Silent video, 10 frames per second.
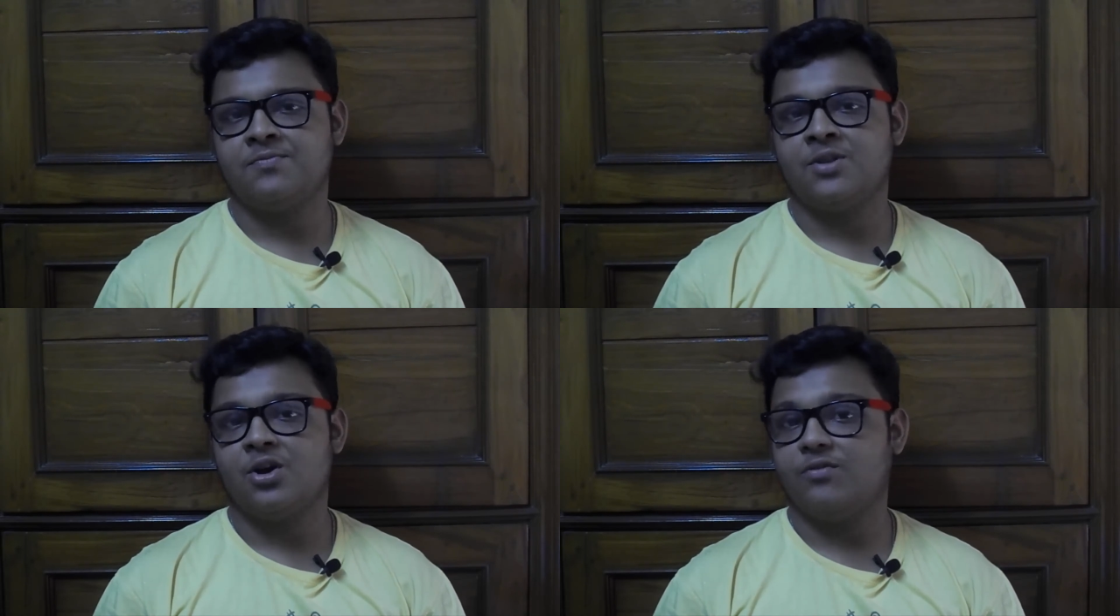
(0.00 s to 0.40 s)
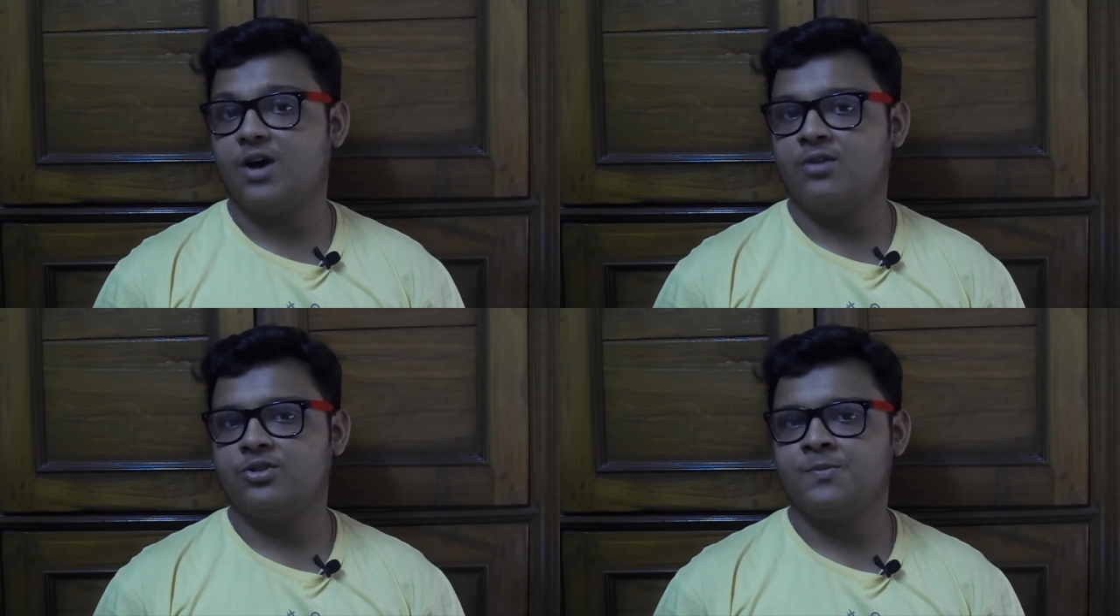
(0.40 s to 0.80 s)
of the
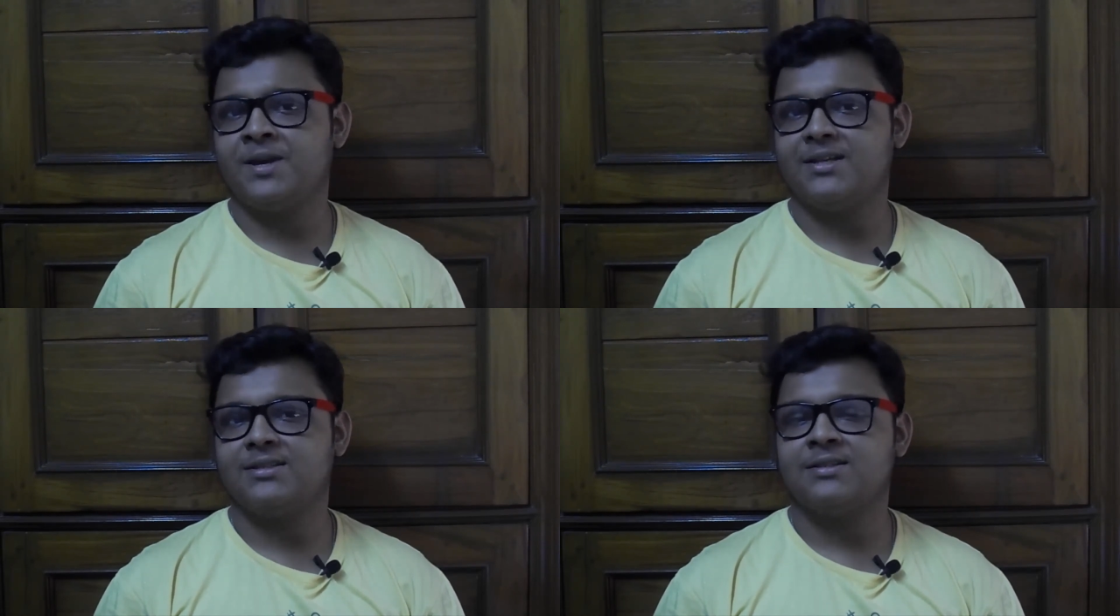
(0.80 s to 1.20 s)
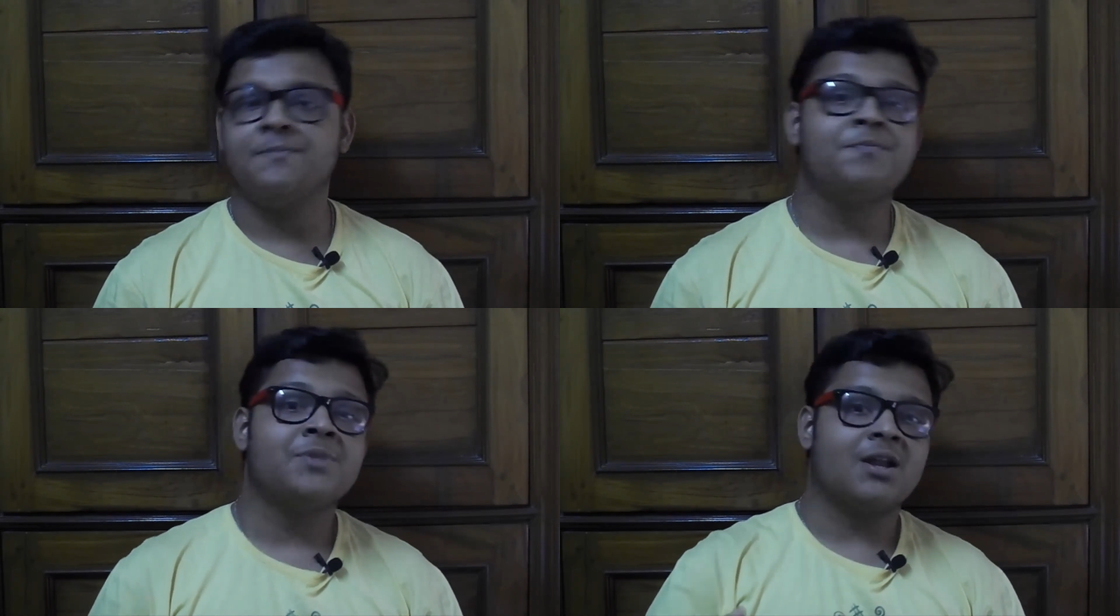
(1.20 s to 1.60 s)
outer space.
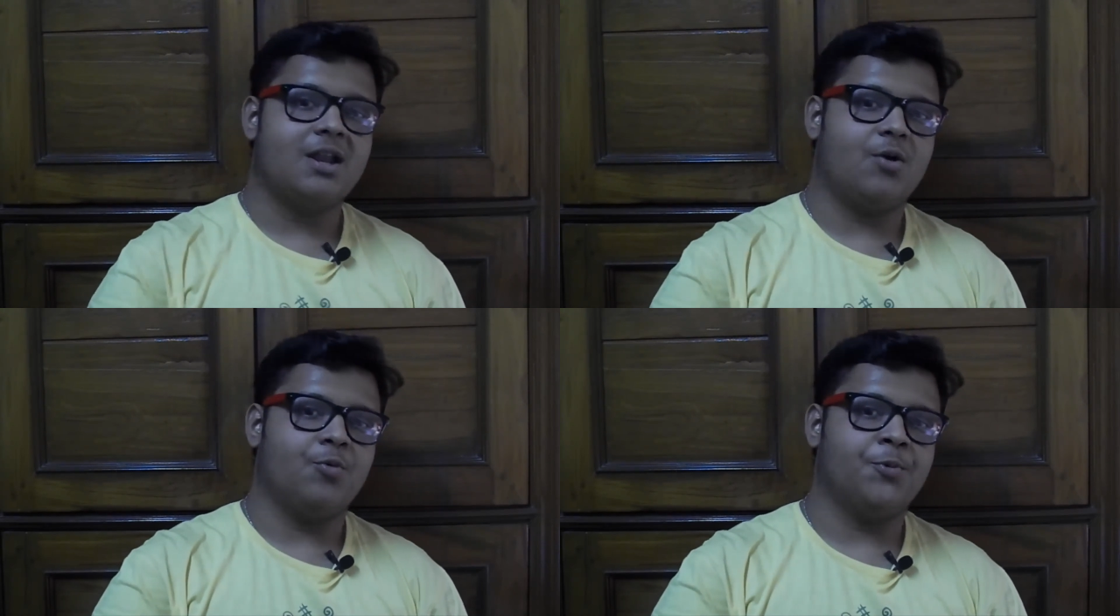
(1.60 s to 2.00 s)
Now,